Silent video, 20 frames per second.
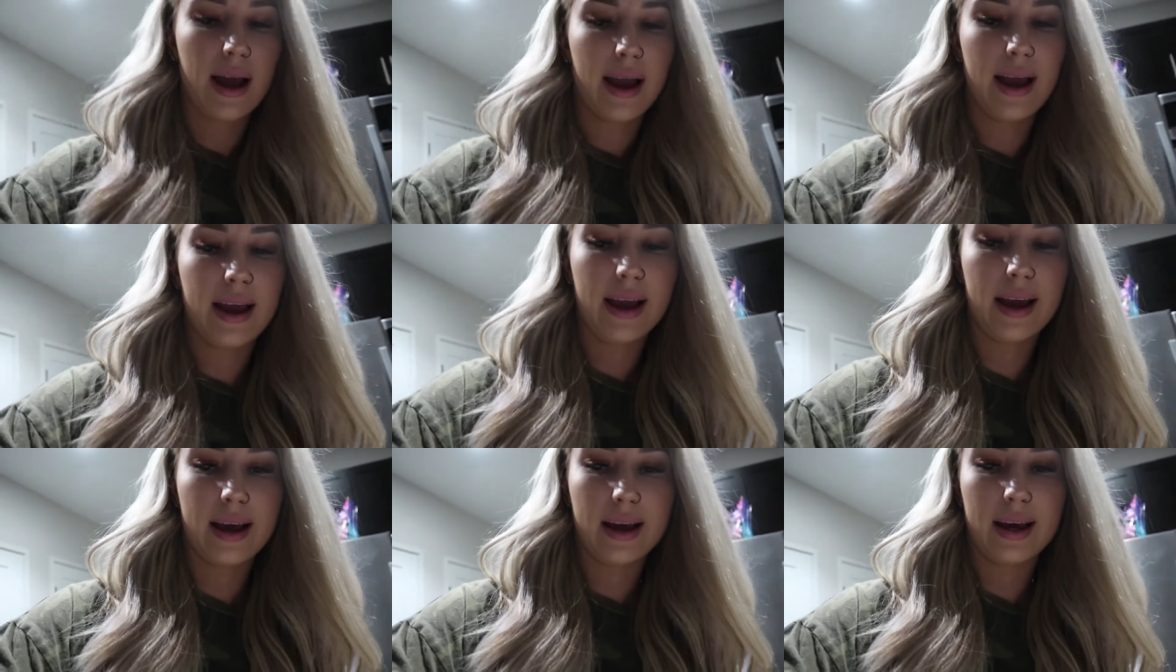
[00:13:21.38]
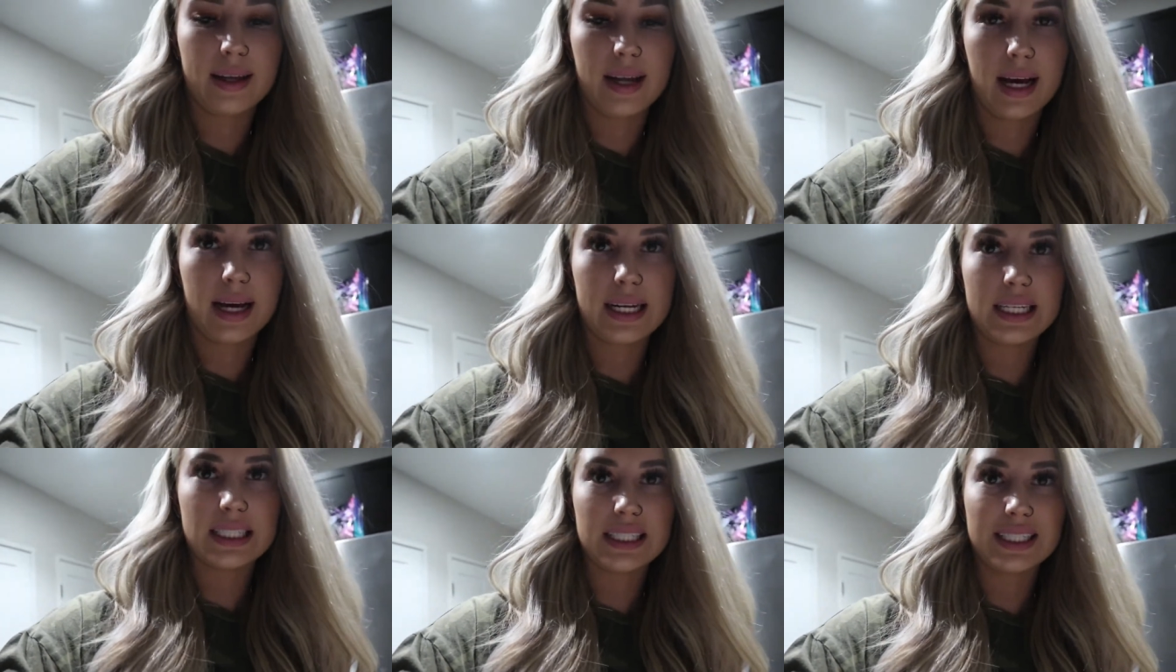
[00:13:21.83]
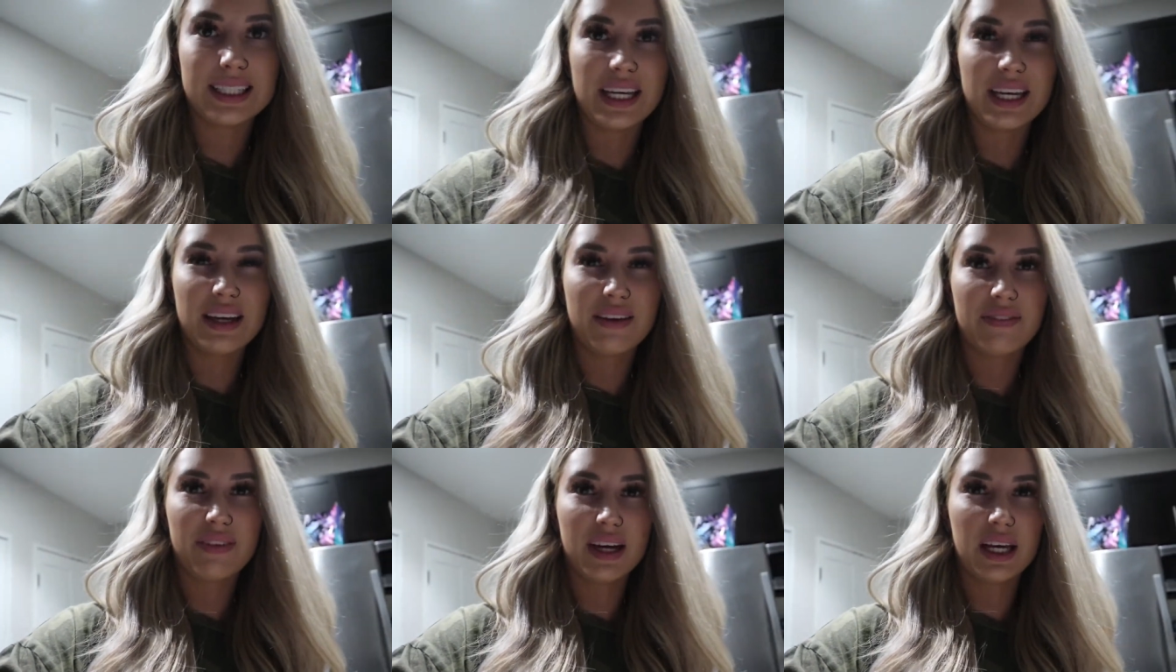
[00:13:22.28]
and I need to
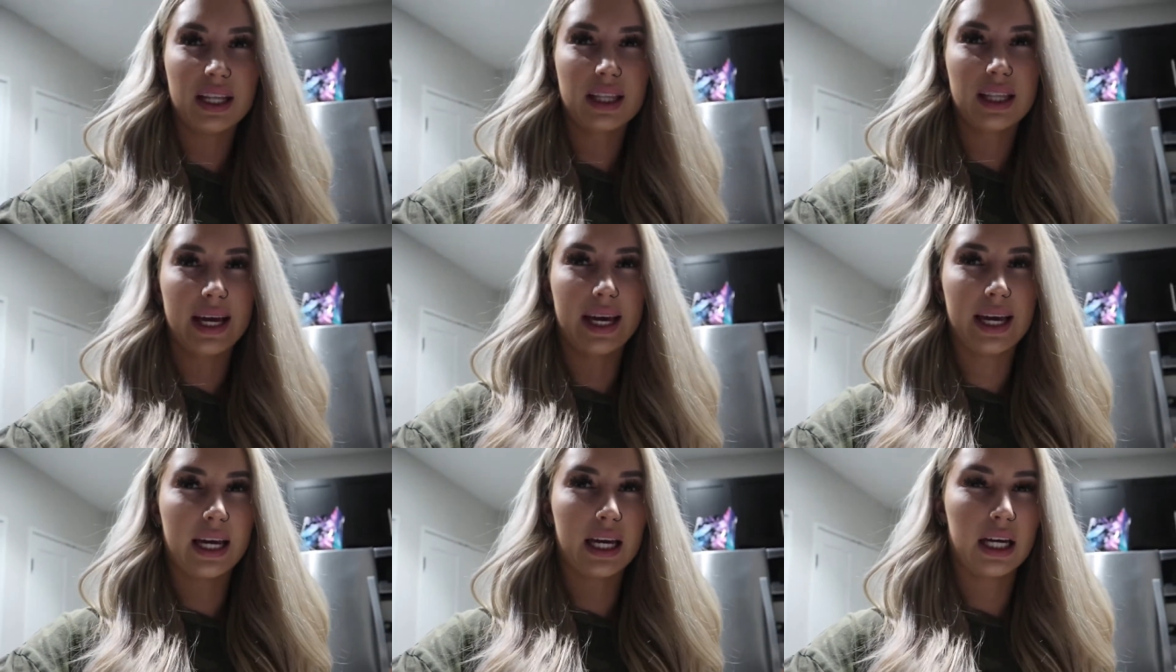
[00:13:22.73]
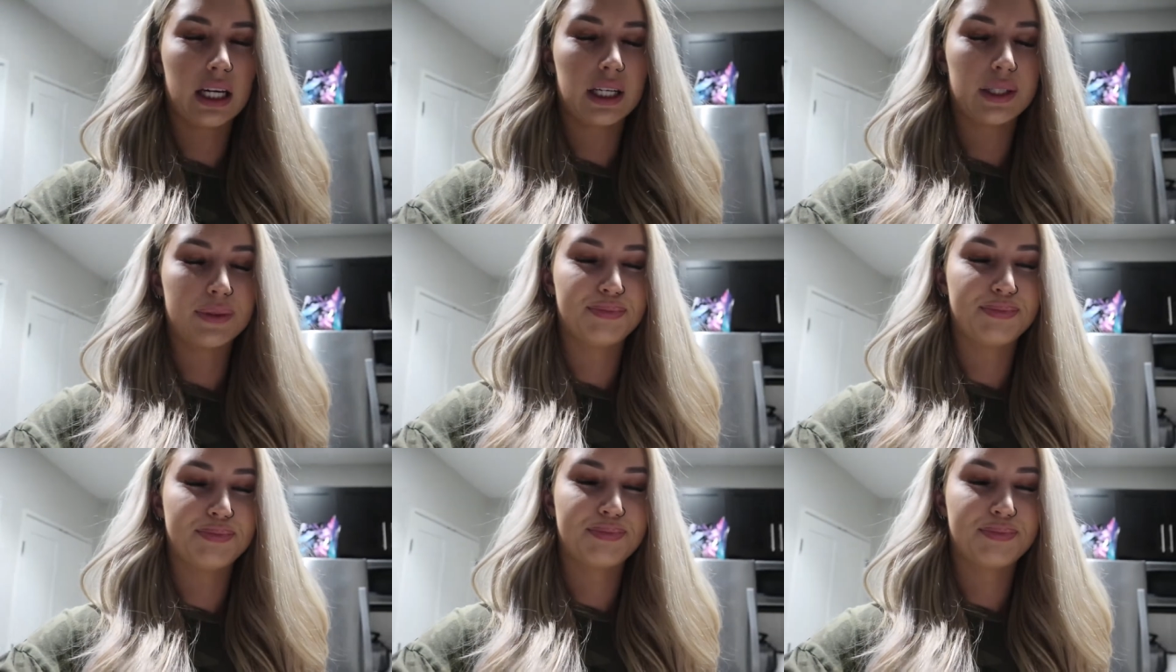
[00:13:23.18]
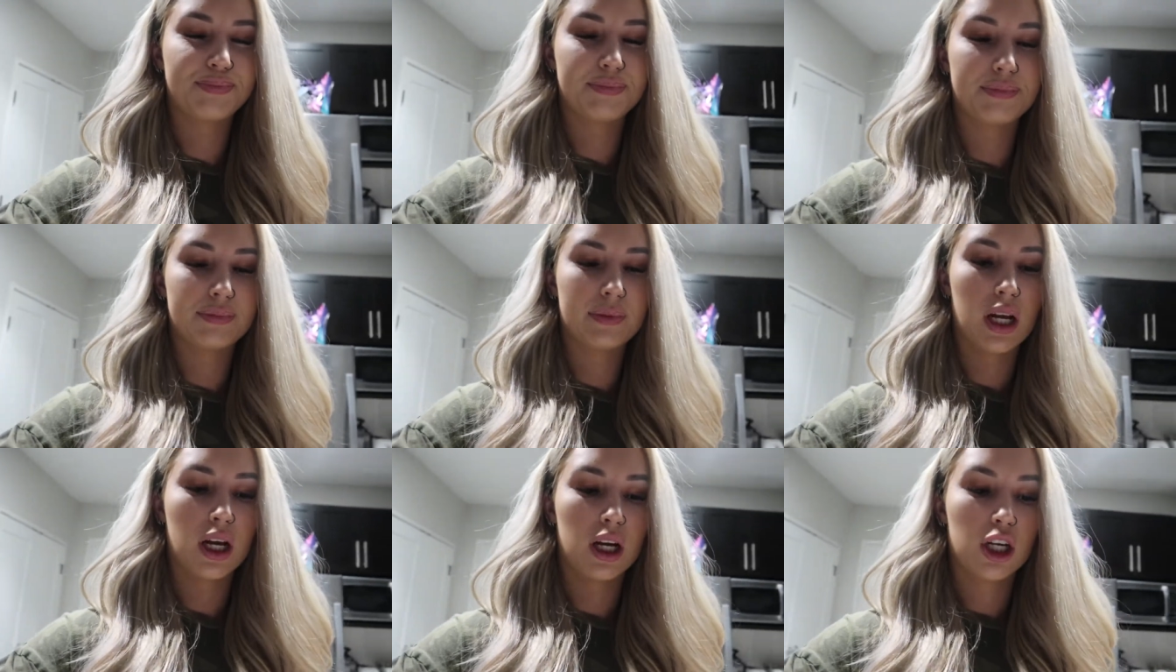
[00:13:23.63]
leave in like
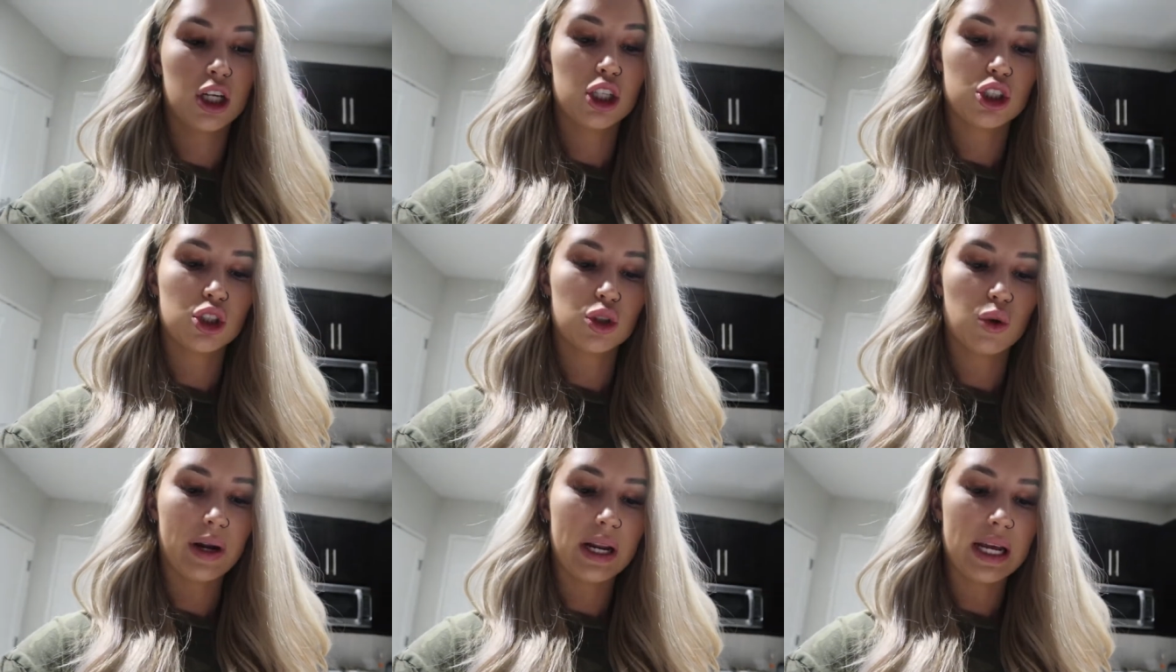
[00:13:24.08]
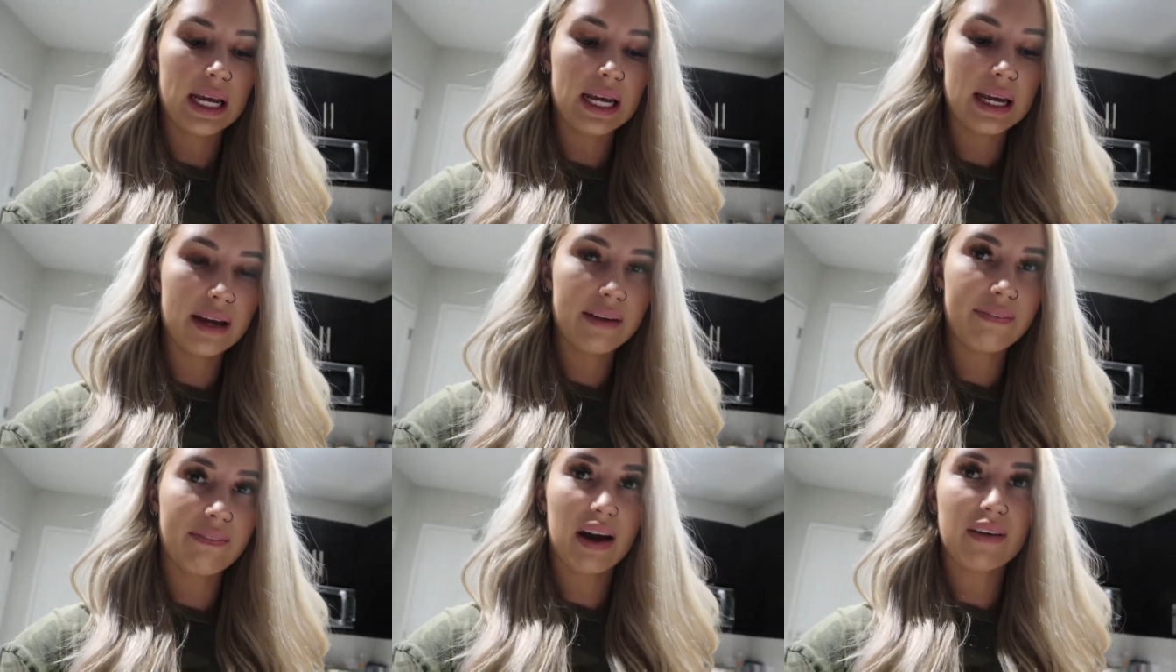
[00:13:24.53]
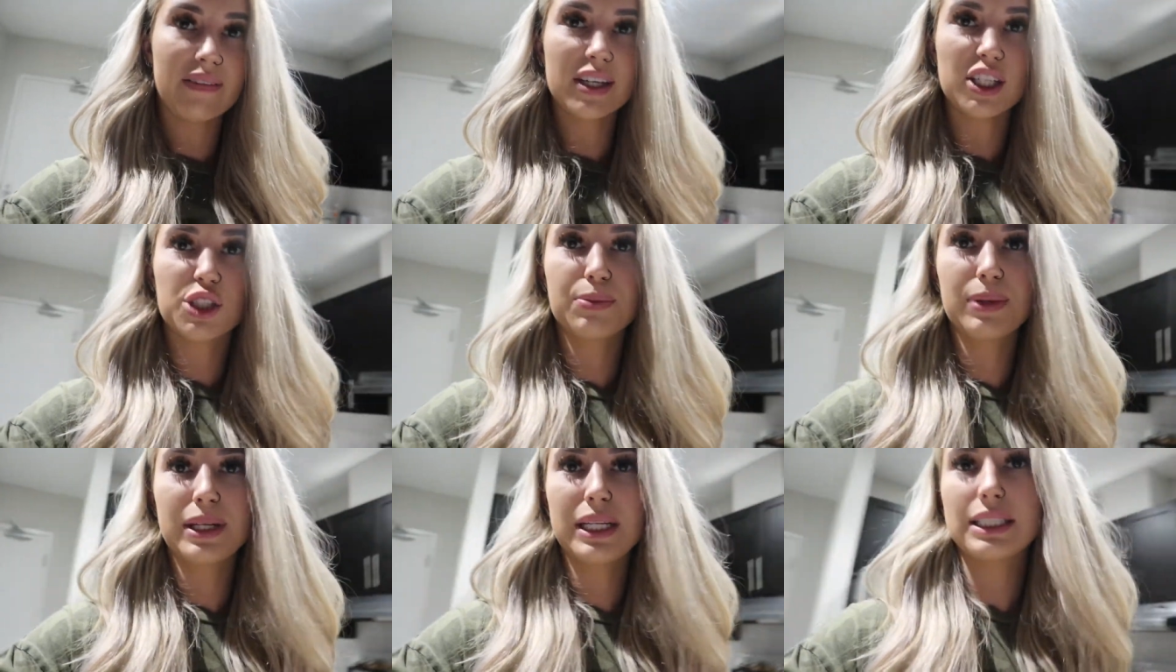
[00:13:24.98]

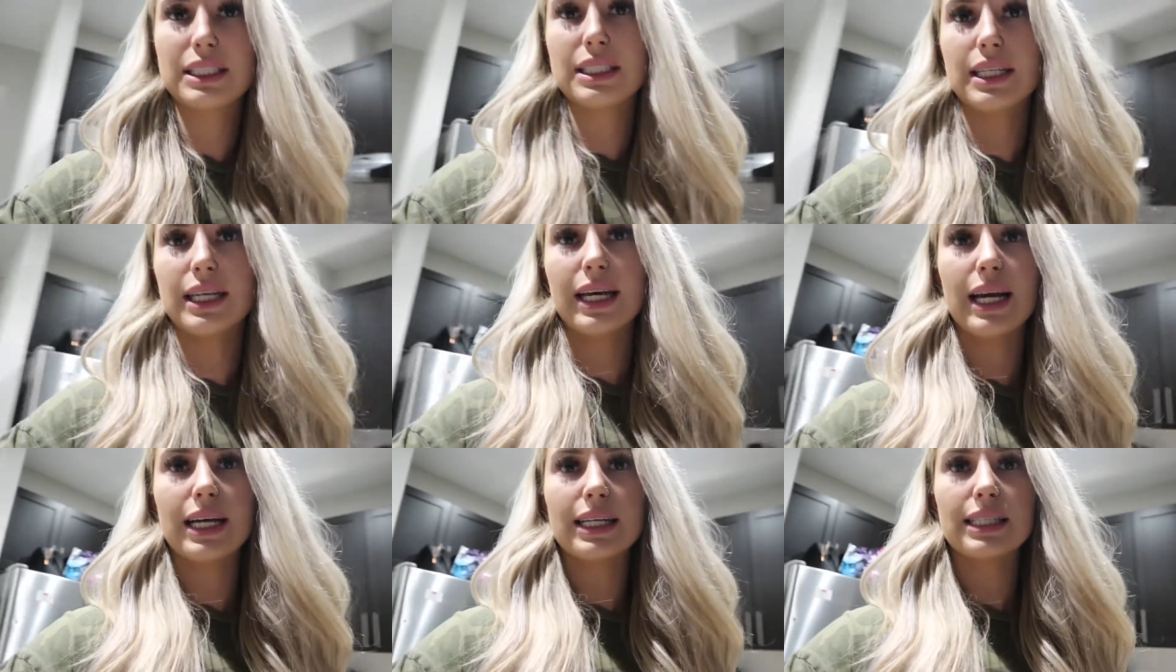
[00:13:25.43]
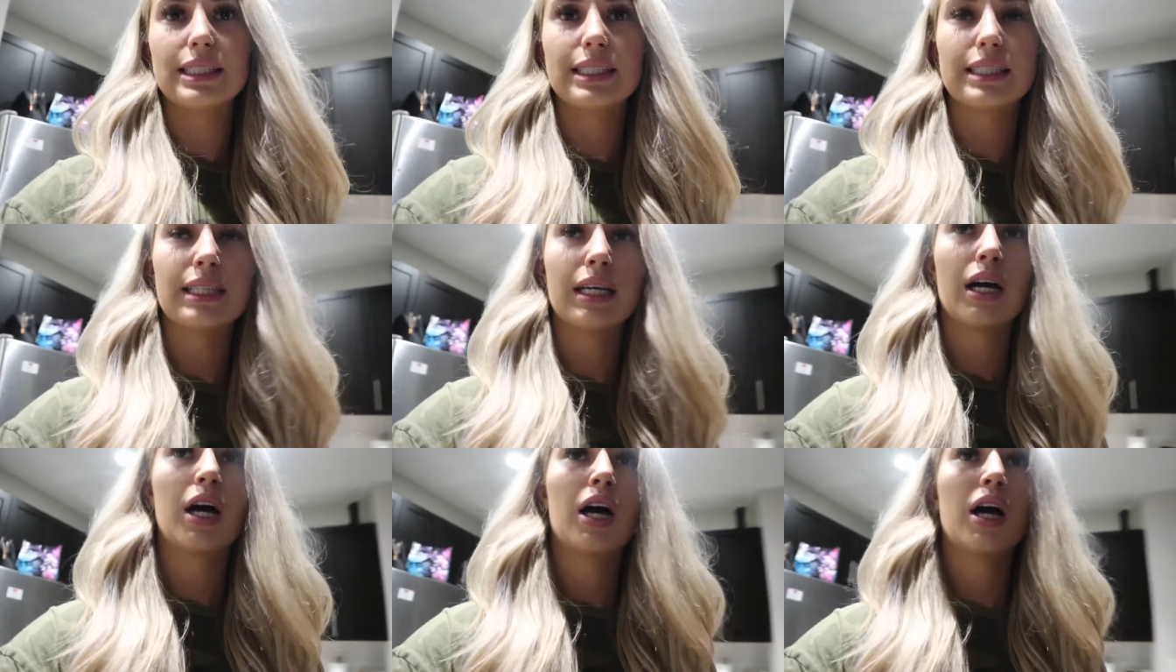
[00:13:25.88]
25-ish minutes, I guess.